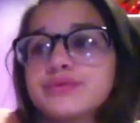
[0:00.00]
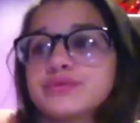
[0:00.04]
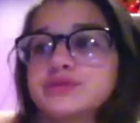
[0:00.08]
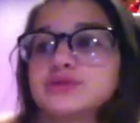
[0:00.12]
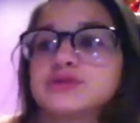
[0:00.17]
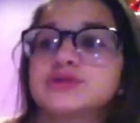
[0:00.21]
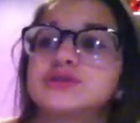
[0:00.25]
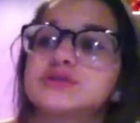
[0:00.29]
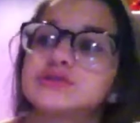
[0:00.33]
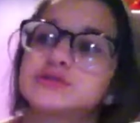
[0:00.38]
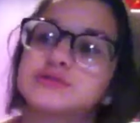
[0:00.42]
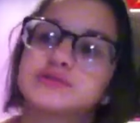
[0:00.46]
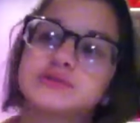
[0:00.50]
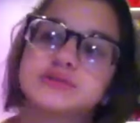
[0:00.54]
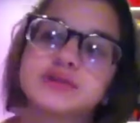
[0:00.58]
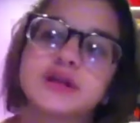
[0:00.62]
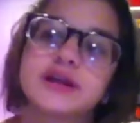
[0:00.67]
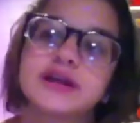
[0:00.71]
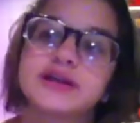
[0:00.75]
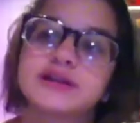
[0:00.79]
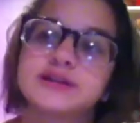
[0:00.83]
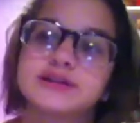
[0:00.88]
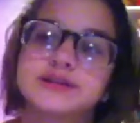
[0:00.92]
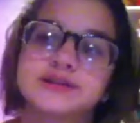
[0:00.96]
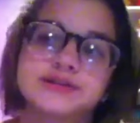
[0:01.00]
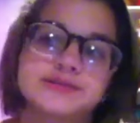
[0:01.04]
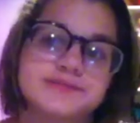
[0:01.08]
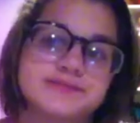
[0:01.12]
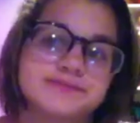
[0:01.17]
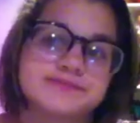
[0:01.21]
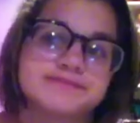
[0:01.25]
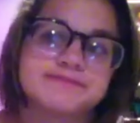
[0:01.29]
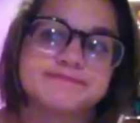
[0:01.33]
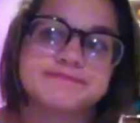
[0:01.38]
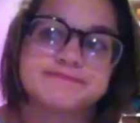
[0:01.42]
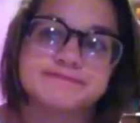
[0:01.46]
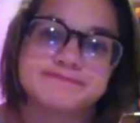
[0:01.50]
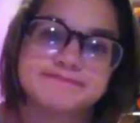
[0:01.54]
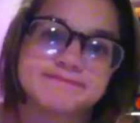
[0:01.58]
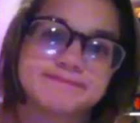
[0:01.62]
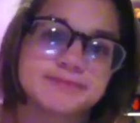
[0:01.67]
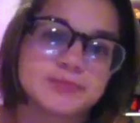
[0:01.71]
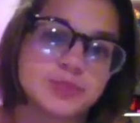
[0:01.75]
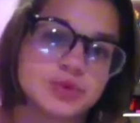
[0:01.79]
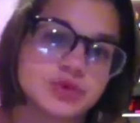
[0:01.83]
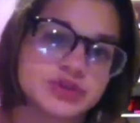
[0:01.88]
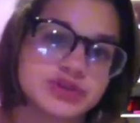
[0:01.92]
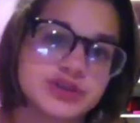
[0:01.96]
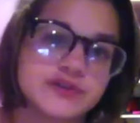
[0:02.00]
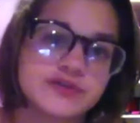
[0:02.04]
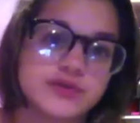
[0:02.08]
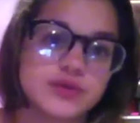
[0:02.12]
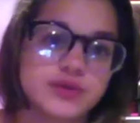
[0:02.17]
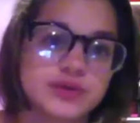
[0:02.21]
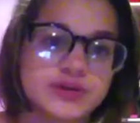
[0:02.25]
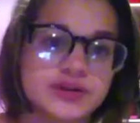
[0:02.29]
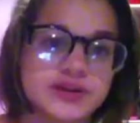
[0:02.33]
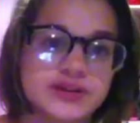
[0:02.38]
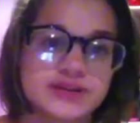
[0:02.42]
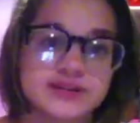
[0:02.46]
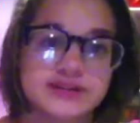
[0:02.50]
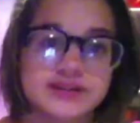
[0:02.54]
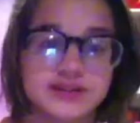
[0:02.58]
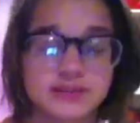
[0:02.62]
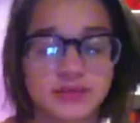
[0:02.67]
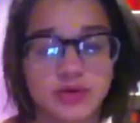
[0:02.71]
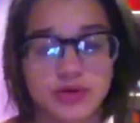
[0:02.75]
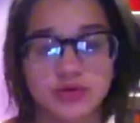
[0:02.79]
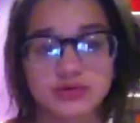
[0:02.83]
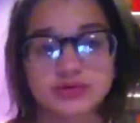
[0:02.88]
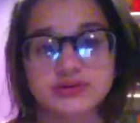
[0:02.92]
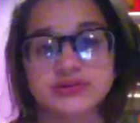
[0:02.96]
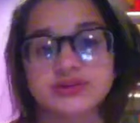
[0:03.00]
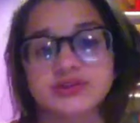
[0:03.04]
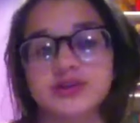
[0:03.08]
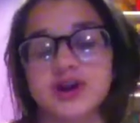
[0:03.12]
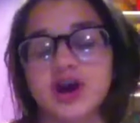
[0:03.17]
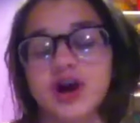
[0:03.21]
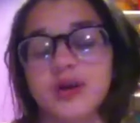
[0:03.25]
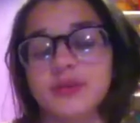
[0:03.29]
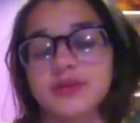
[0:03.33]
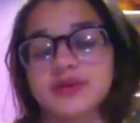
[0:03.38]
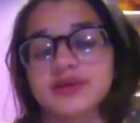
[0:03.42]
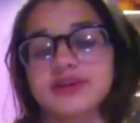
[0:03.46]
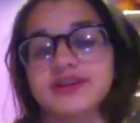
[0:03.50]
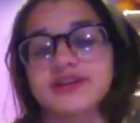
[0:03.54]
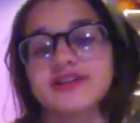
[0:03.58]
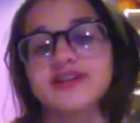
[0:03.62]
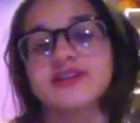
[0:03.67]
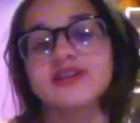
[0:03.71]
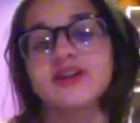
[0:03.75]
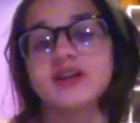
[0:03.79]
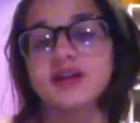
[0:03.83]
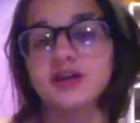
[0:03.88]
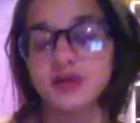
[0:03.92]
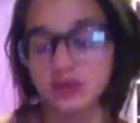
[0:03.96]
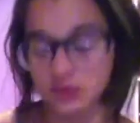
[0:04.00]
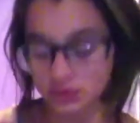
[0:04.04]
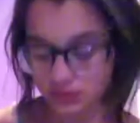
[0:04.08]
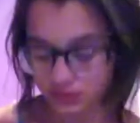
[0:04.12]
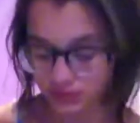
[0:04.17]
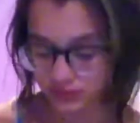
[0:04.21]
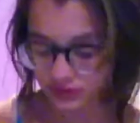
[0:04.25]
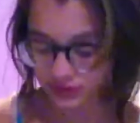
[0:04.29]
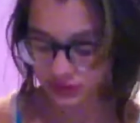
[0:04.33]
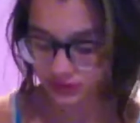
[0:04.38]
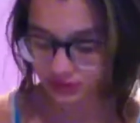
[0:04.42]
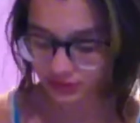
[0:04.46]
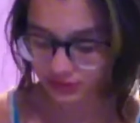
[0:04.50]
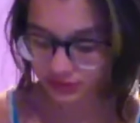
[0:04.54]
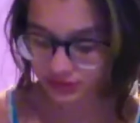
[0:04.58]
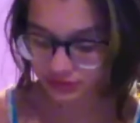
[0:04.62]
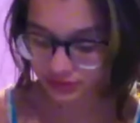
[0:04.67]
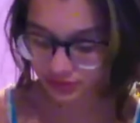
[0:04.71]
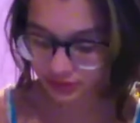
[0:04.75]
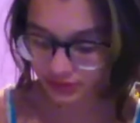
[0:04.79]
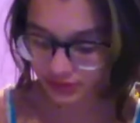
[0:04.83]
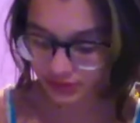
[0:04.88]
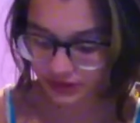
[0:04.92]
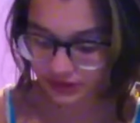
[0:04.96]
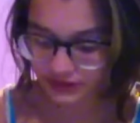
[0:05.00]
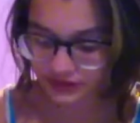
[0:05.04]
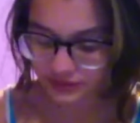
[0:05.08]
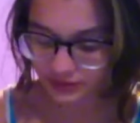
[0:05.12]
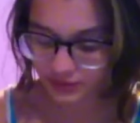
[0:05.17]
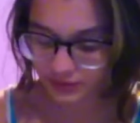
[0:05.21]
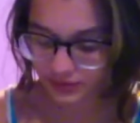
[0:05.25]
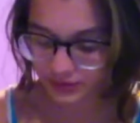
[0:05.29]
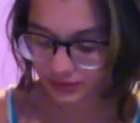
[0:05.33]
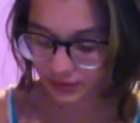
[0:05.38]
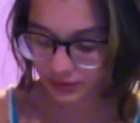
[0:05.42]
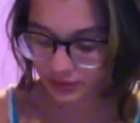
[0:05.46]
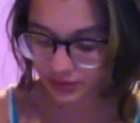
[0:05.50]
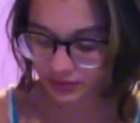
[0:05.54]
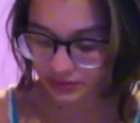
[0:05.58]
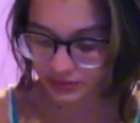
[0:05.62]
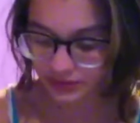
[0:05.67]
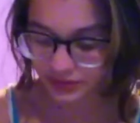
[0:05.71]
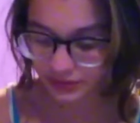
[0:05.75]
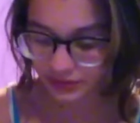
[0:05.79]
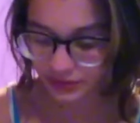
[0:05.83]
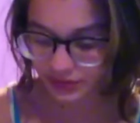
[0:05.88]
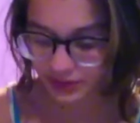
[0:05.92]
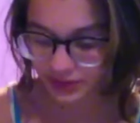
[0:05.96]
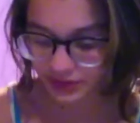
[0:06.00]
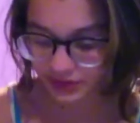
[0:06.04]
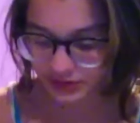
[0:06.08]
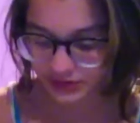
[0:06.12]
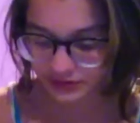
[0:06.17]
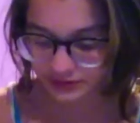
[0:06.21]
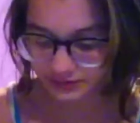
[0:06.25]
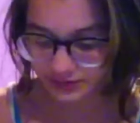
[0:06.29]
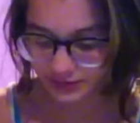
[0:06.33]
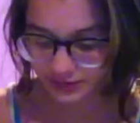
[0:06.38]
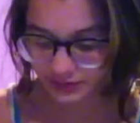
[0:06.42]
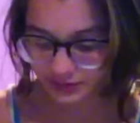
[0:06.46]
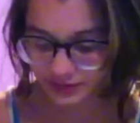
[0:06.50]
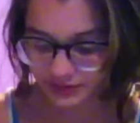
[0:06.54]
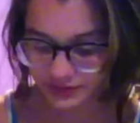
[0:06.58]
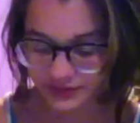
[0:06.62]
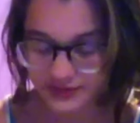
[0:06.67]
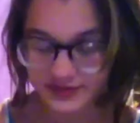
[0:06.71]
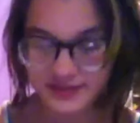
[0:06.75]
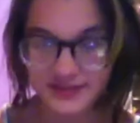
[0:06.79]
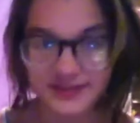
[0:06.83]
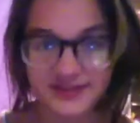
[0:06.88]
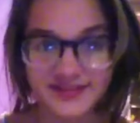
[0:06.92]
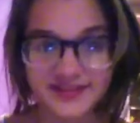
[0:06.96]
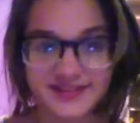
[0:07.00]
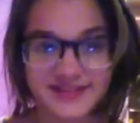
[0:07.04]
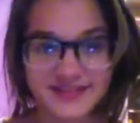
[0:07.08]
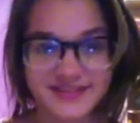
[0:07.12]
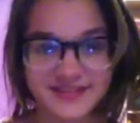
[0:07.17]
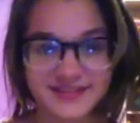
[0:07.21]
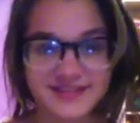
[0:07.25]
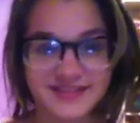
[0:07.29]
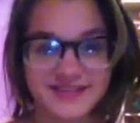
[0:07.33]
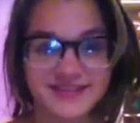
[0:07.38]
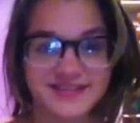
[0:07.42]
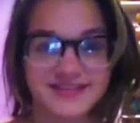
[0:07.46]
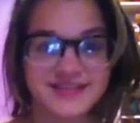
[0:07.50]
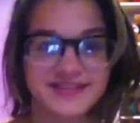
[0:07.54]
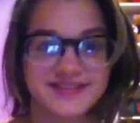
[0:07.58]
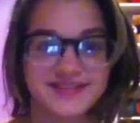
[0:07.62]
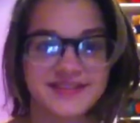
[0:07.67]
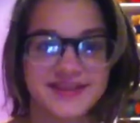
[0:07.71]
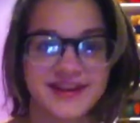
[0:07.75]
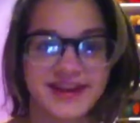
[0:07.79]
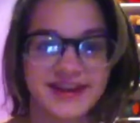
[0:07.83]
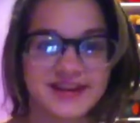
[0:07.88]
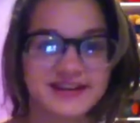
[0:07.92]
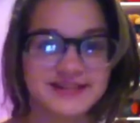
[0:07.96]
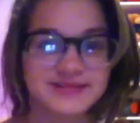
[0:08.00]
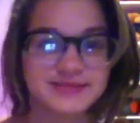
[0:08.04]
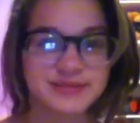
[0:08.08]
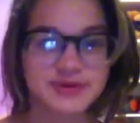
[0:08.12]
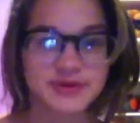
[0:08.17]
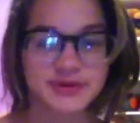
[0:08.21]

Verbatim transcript: Just, it whichever one gets the most commented is the which is the one that we'll do. And I just broke this. I just